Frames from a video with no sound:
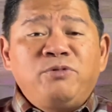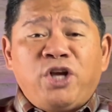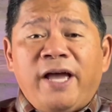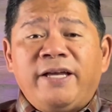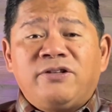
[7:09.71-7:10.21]

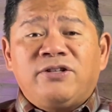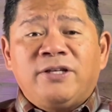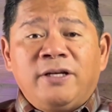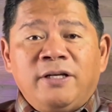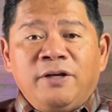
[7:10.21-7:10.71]
giants
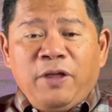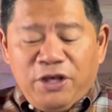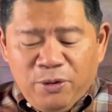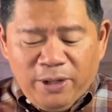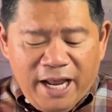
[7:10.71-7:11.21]
that
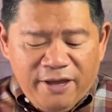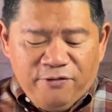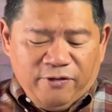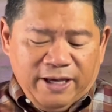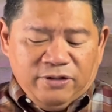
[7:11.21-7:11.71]
you and I
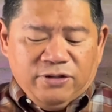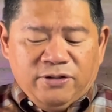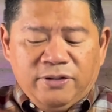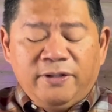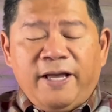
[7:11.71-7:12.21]
face.